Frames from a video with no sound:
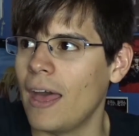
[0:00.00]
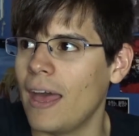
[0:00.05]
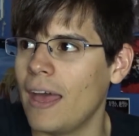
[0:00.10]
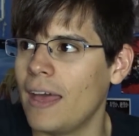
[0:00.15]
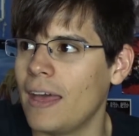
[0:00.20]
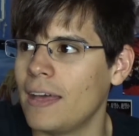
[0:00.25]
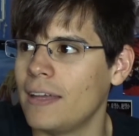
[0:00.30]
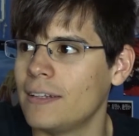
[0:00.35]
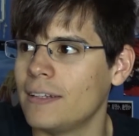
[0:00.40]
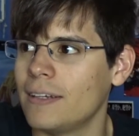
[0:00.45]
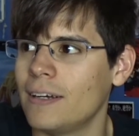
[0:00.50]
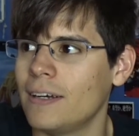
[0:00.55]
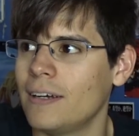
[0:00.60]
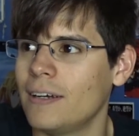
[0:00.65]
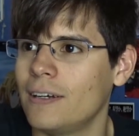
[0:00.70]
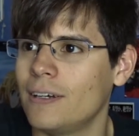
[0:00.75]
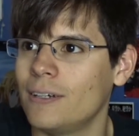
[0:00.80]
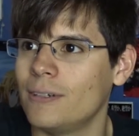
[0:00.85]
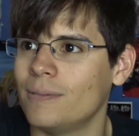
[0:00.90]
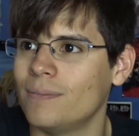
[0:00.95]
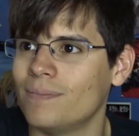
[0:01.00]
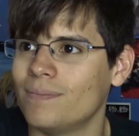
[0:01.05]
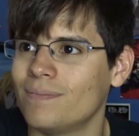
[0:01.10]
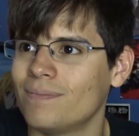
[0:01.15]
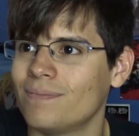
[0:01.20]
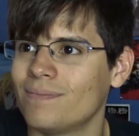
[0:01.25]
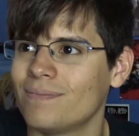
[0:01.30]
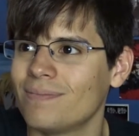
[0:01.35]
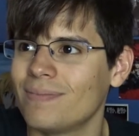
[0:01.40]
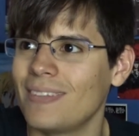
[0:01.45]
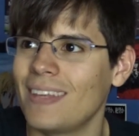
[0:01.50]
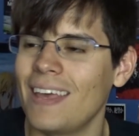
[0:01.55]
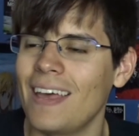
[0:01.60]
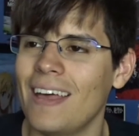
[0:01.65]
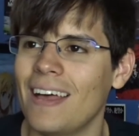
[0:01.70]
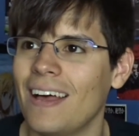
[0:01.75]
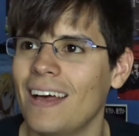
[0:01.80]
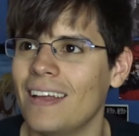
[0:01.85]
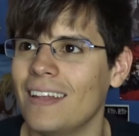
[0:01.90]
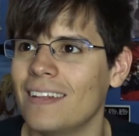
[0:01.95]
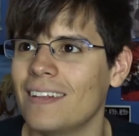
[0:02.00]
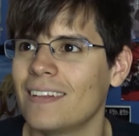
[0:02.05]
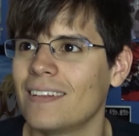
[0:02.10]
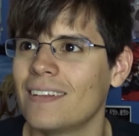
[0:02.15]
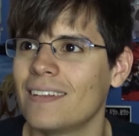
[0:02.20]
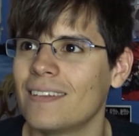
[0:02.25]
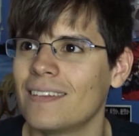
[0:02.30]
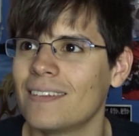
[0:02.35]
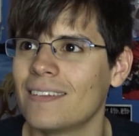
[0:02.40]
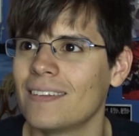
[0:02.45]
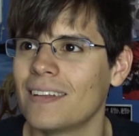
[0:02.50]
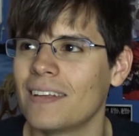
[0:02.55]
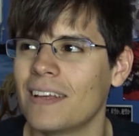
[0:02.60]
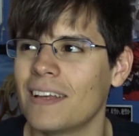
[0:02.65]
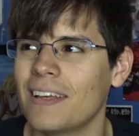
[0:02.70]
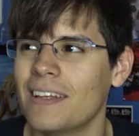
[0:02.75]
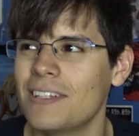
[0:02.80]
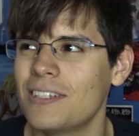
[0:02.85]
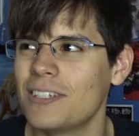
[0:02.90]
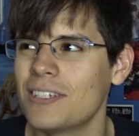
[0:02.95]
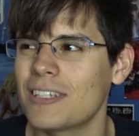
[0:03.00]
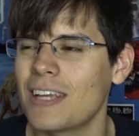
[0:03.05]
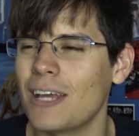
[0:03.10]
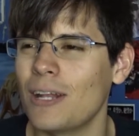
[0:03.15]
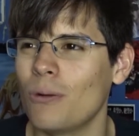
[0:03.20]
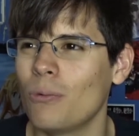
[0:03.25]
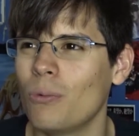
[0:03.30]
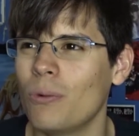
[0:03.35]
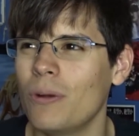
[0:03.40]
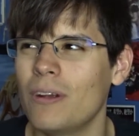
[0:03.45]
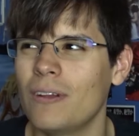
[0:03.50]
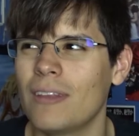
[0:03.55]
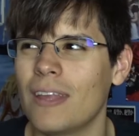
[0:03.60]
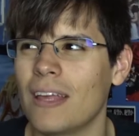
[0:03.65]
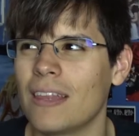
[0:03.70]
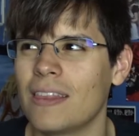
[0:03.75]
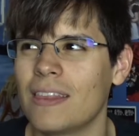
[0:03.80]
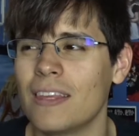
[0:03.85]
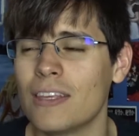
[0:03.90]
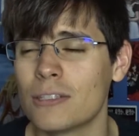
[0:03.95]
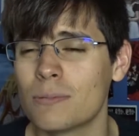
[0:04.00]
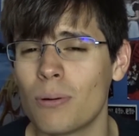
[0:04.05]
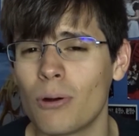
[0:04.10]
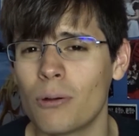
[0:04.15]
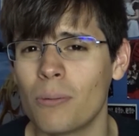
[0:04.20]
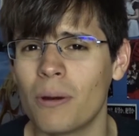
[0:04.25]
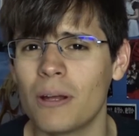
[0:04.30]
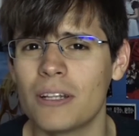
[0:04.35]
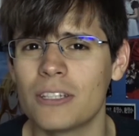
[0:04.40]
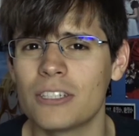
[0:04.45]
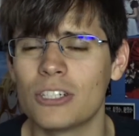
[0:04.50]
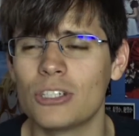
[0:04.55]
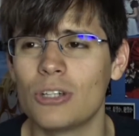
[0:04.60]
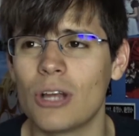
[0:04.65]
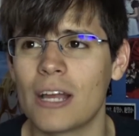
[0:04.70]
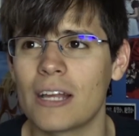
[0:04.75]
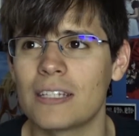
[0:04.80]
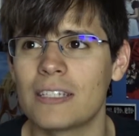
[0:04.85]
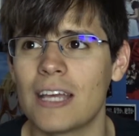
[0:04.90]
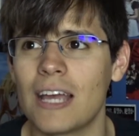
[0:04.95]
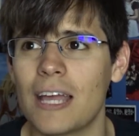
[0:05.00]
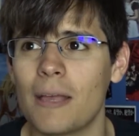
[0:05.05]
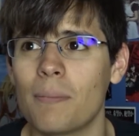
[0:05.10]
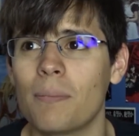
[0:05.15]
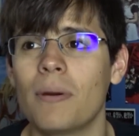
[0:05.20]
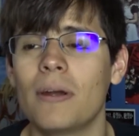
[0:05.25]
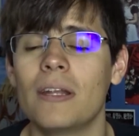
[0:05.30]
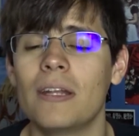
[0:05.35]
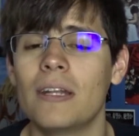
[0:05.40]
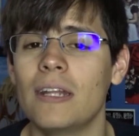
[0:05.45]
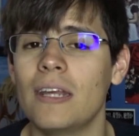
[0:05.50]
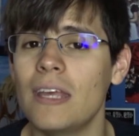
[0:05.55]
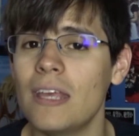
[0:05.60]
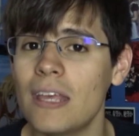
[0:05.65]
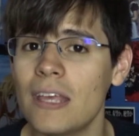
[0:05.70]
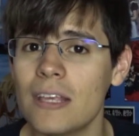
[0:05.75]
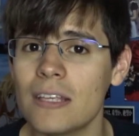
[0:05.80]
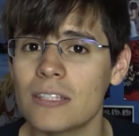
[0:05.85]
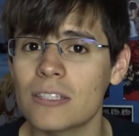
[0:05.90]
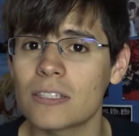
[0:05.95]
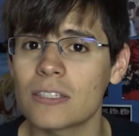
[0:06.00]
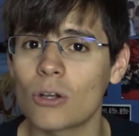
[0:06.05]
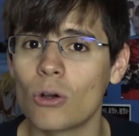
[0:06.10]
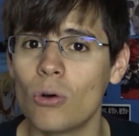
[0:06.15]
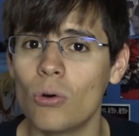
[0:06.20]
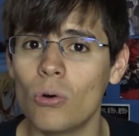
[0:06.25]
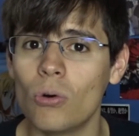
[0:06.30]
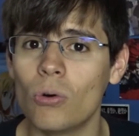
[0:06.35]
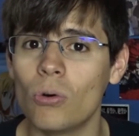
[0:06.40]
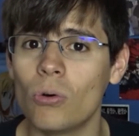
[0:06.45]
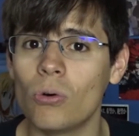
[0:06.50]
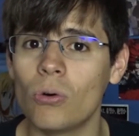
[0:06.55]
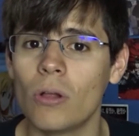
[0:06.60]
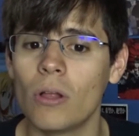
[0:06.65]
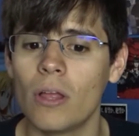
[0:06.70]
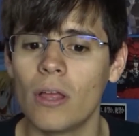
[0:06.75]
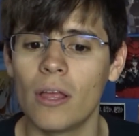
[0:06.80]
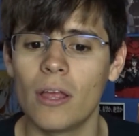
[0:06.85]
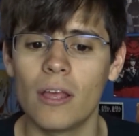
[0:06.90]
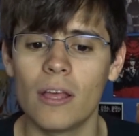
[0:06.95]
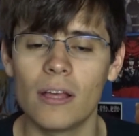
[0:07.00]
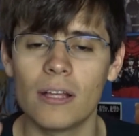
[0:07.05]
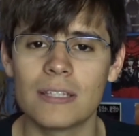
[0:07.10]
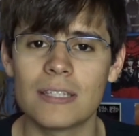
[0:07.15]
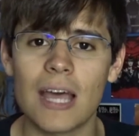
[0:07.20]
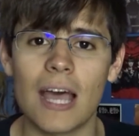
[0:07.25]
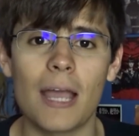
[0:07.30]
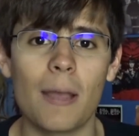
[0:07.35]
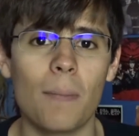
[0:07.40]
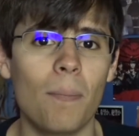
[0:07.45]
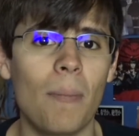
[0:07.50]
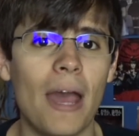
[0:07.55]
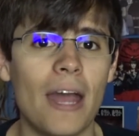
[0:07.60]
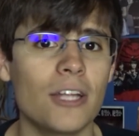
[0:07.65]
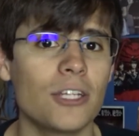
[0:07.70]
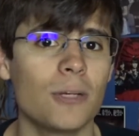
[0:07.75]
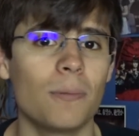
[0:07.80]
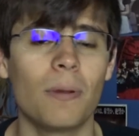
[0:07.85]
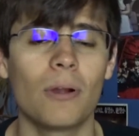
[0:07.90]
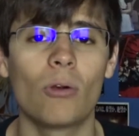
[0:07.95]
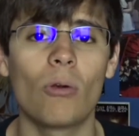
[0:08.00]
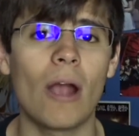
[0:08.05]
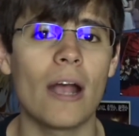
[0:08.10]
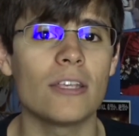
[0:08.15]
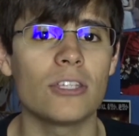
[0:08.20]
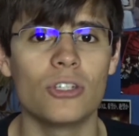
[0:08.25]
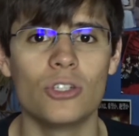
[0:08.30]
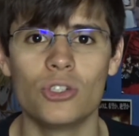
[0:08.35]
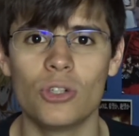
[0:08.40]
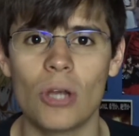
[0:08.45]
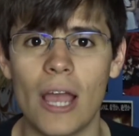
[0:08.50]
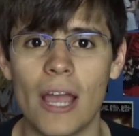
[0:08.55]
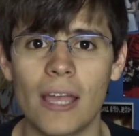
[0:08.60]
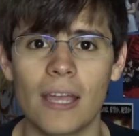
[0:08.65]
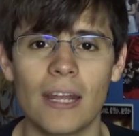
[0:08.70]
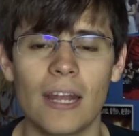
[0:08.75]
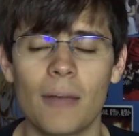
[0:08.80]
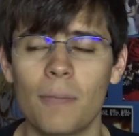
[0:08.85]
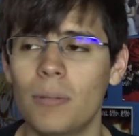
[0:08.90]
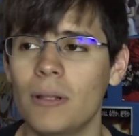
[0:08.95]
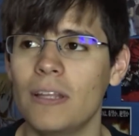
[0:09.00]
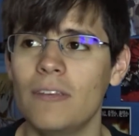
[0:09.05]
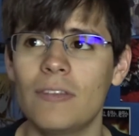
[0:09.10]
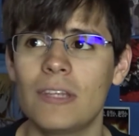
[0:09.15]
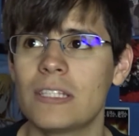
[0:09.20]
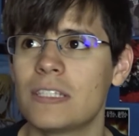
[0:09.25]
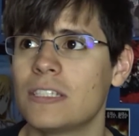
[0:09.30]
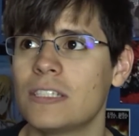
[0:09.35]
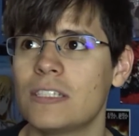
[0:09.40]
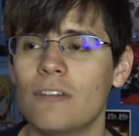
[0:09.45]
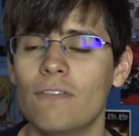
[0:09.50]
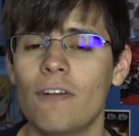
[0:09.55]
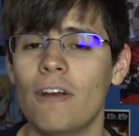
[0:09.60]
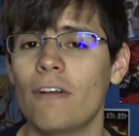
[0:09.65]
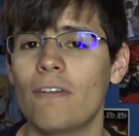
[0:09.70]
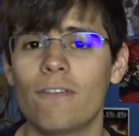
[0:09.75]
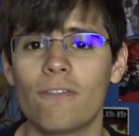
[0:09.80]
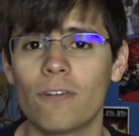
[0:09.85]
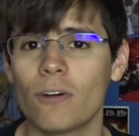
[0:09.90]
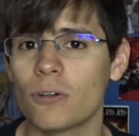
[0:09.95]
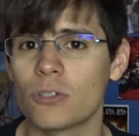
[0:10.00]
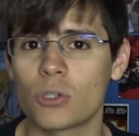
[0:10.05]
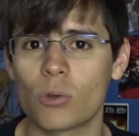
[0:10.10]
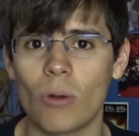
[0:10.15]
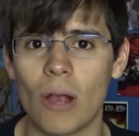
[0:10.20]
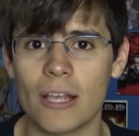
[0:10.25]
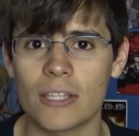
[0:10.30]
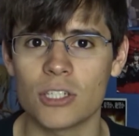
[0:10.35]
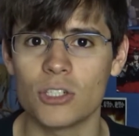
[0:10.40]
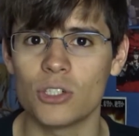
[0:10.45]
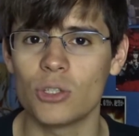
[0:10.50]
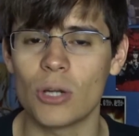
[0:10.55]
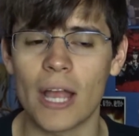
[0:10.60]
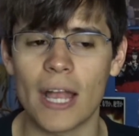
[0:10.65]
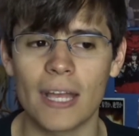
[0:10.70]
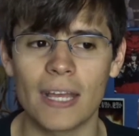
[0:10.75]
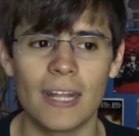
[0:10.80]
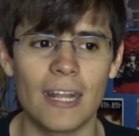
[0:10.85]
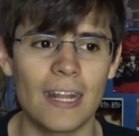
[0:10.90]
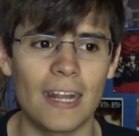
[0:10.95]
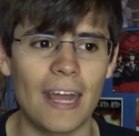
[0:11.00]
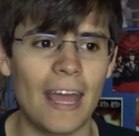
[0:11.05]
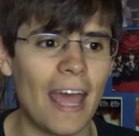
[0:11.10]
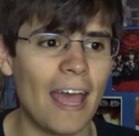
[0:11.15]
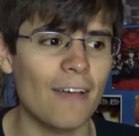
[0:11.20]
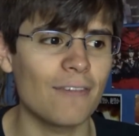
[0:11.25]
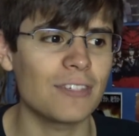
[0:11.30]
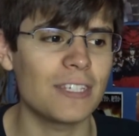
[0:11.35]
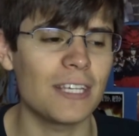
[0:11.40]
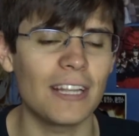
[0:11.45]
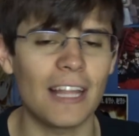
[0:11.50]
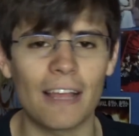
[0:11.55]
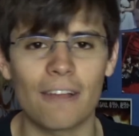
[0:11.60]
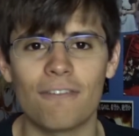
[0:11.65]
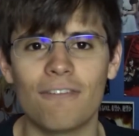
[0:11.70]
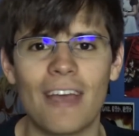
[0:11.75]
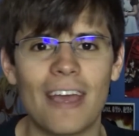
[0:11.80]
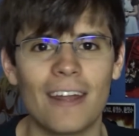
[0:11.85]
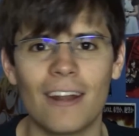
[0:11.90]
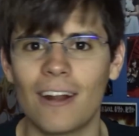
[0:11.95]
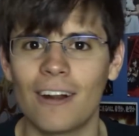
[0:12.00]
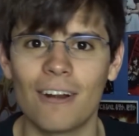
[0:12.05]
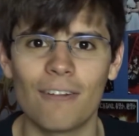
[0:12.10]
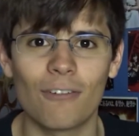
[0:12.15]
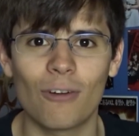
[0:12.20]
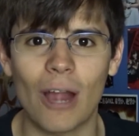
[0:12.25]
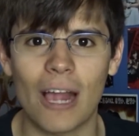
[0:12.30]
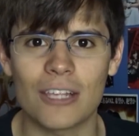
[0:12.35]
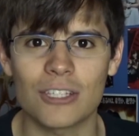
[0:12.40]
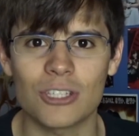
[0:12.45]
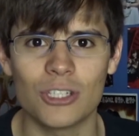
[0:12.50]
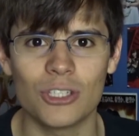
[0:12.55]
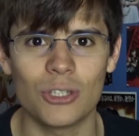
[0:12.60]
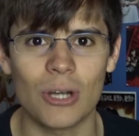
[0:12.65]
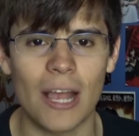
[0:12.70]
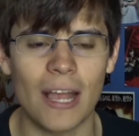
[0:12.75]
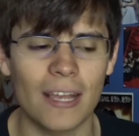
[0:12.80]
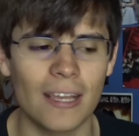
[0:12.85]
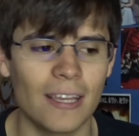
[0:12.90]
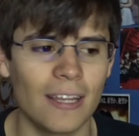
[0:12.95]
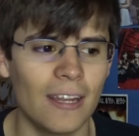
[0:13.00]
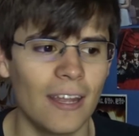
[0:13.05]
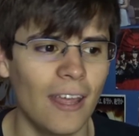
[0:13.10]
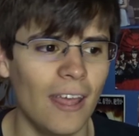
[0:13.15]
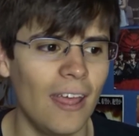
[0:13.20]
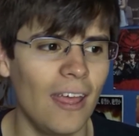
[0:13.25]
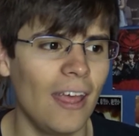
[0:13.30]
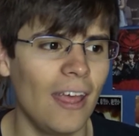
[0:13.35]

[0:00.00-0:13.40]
And yeah, it's just kind of weird that this Pokemon is a dragon type, but it is cool type matchup of grass and dragon. I believe this is the very first grass and dragon, and I have seen like fan art of grass and dragon